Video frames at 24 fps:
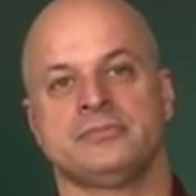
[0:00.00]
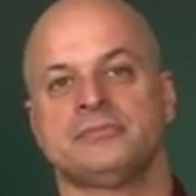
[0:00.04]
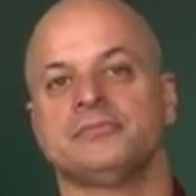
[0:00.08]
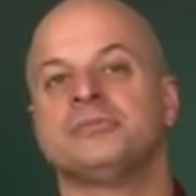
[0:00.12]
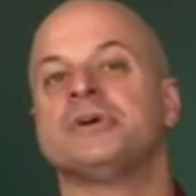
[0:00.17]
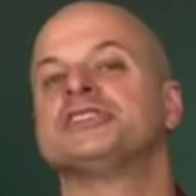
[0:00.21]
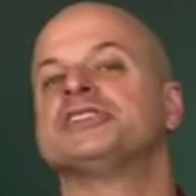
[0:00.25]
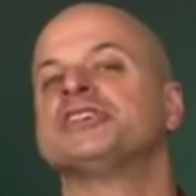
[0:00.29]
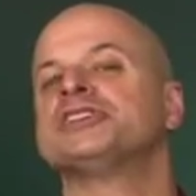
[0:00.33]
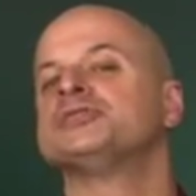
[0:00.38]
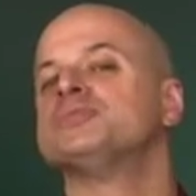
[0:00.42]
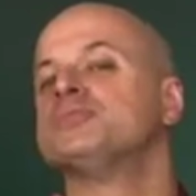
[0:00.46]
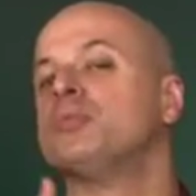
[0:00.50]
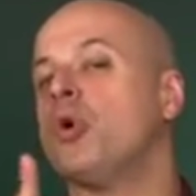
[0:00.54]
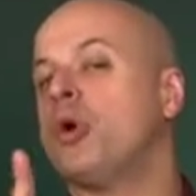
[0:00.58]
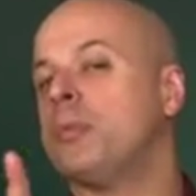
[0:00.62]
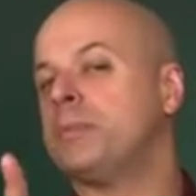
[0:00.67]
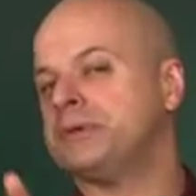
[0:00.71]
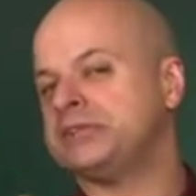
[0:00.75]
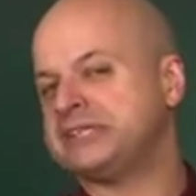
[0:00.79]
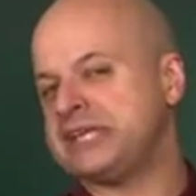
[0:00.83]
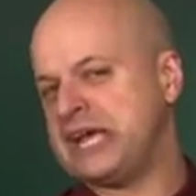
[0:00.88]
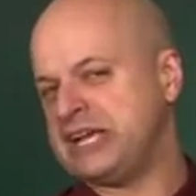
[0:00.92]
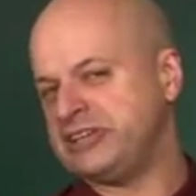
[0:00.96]
But there's more
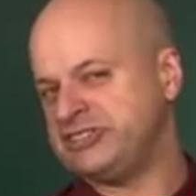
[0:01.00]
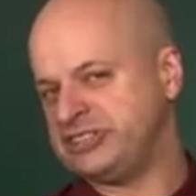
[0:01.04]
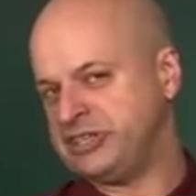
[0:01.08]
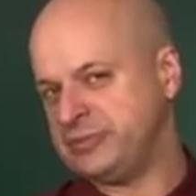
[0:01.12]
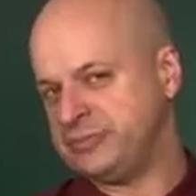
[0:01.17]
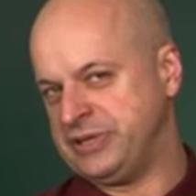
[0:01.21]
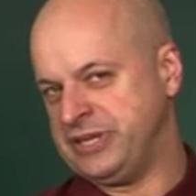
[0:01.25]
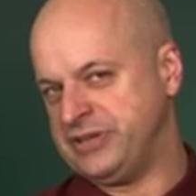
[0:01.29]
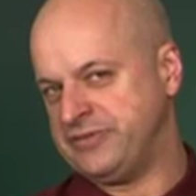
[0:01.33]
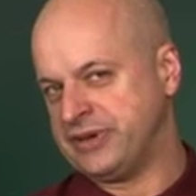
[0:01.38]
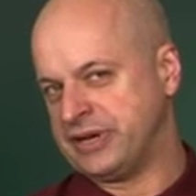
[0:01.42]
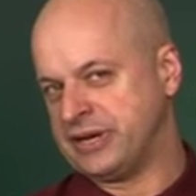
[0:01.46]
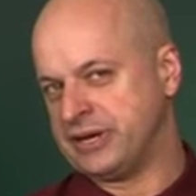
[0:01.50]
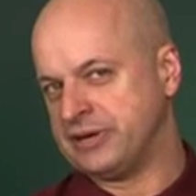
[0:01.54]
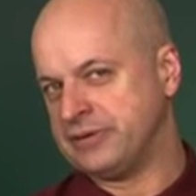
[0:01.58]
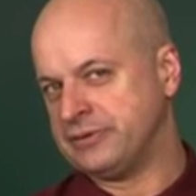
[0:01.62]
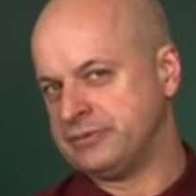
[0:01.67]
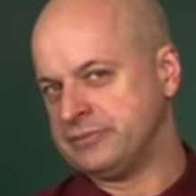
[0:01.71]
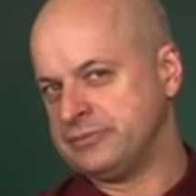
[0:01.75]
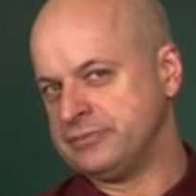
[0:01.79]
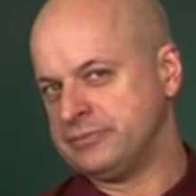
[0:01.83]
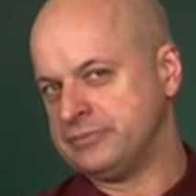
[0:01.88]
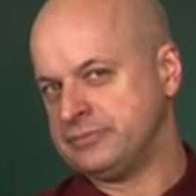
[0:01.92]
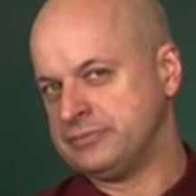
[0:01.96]
potassium leaving.
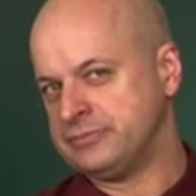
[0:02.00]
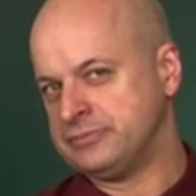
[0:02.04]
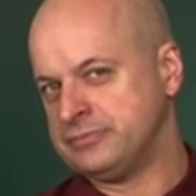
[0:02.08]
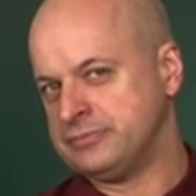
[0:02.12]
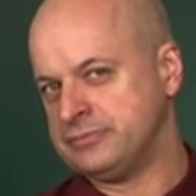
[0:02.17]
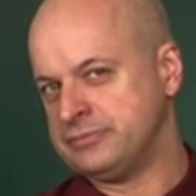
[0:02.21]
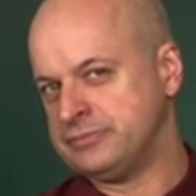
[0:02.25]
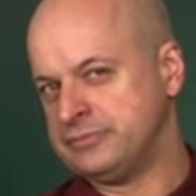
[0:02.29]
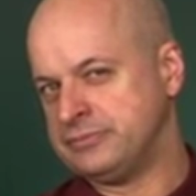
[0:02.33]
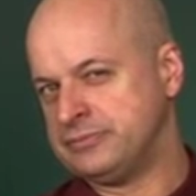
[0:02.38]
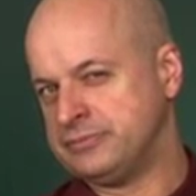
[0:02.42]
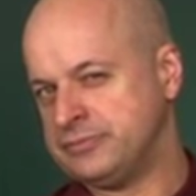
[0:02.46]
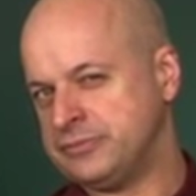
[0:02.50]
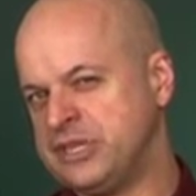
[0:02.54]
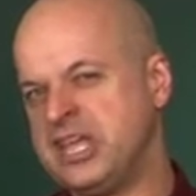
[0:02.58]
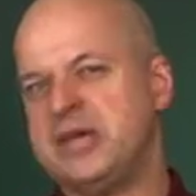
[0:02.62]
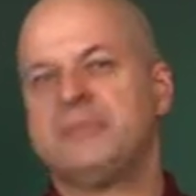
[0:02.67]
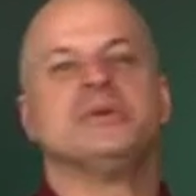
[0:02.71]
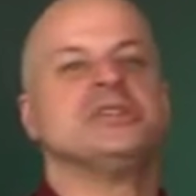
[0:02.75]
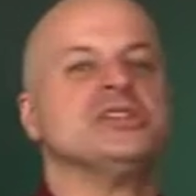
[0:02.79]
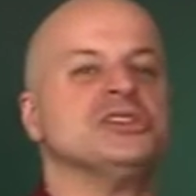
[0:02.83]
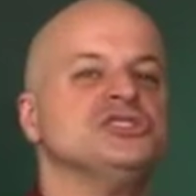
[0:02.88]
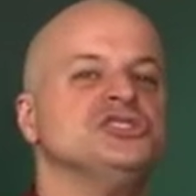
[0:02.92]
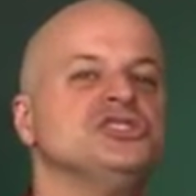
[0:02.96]
Yeah,
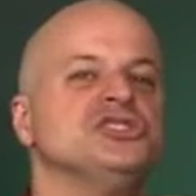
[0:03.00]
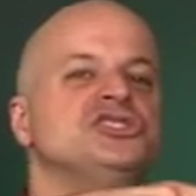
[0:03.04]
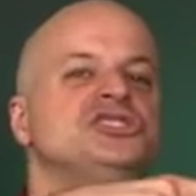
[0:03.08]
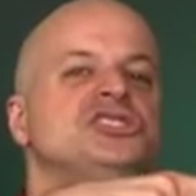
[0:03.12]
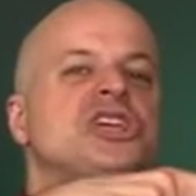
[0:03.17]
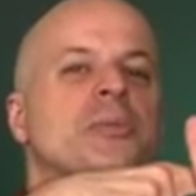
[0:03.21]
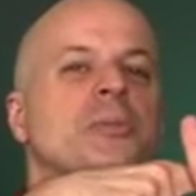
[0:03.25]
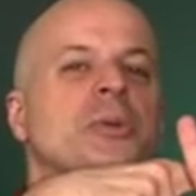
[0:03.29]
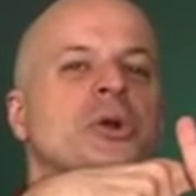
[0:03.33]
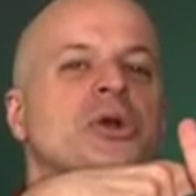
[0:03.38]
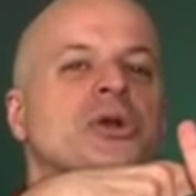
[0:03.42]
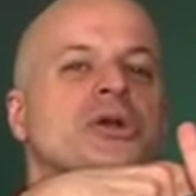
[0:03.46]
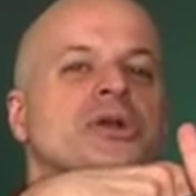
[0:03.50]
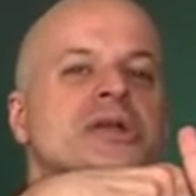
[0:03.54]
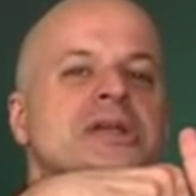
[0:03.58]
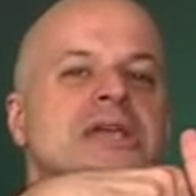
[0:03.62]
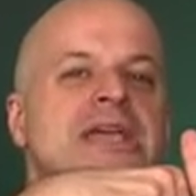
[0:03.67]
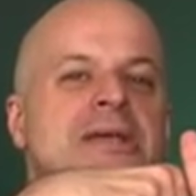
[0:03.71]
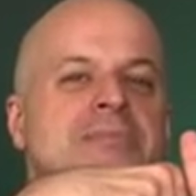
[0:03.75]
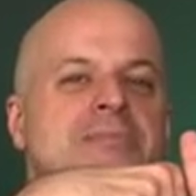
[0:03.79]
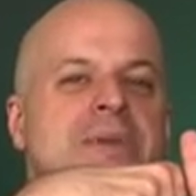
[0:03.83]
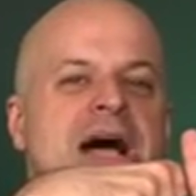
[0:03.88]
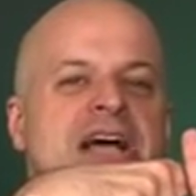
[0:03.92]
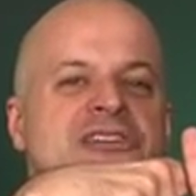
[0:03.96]
but there's double
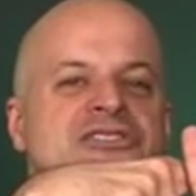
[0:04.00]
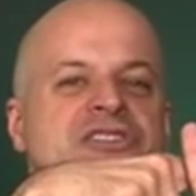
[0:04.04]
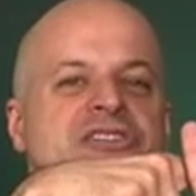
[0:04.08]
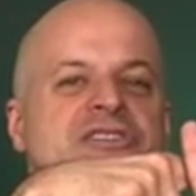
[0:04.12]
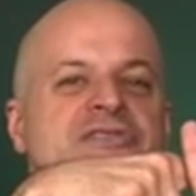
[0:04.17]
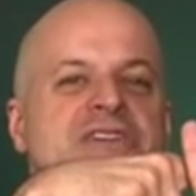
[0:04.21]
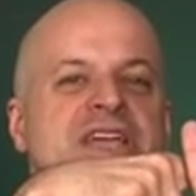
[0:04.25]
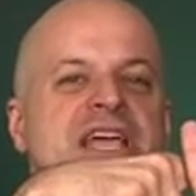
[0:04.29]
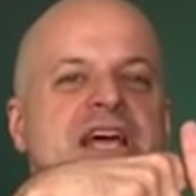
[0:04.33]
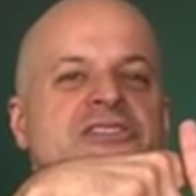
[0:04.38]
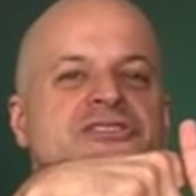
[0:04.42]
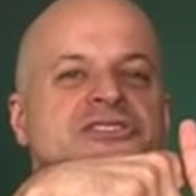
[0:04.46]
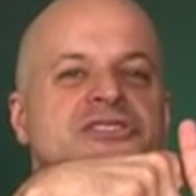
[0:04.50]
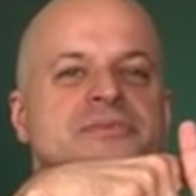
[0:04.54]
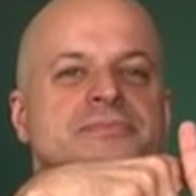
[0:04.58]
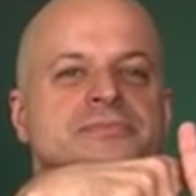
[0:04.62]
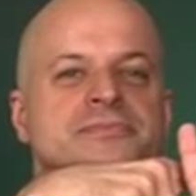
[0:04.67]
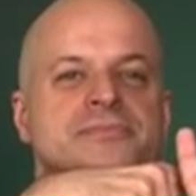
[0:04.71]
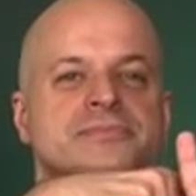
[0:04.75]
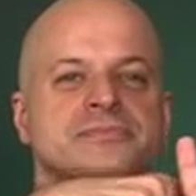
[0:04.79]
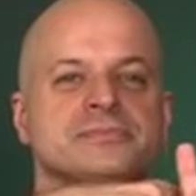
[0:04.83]
positive calcium.